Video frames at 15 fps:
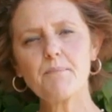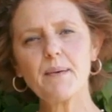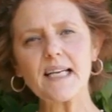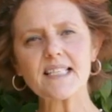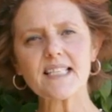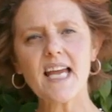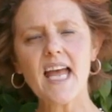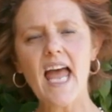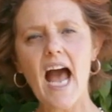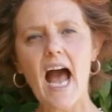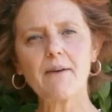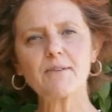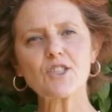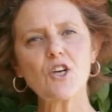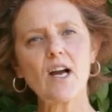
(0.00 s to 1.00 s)
But
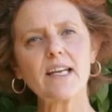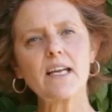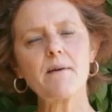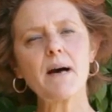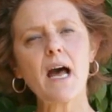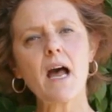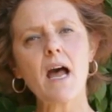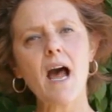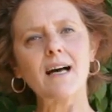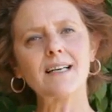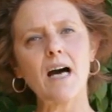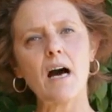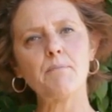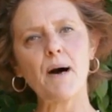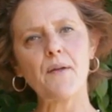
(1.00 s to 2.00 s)
I was talking uh,
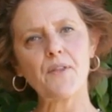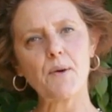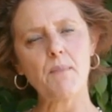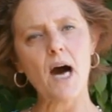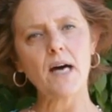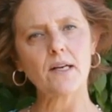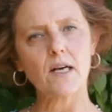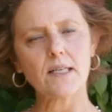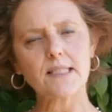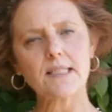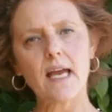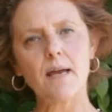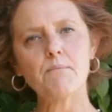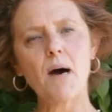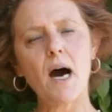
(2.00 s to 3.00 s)
about the
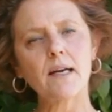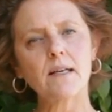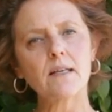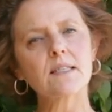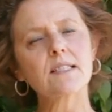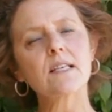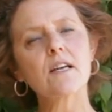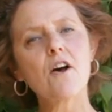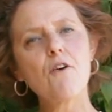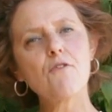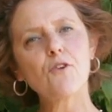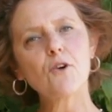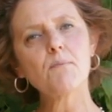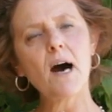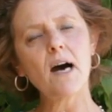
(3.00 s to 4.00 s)
monarchs. And monarchs,
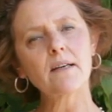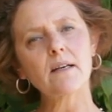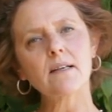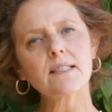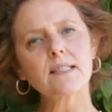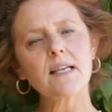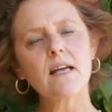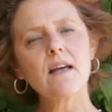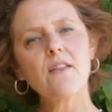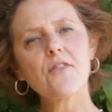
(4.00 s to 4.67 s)
for monarchs,